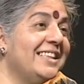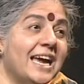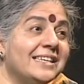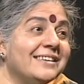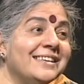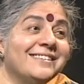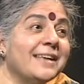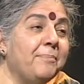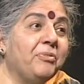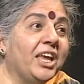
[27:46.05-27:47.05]
That is
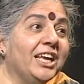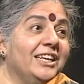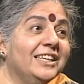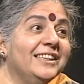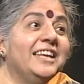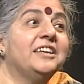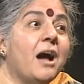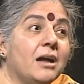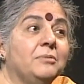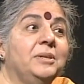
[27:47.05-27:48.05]
something that
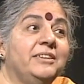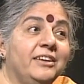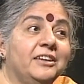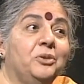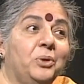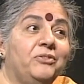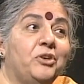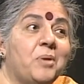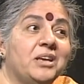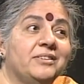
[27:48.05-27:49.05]
can't be taken away
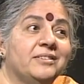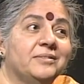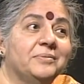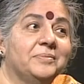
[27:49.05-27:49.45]
from us.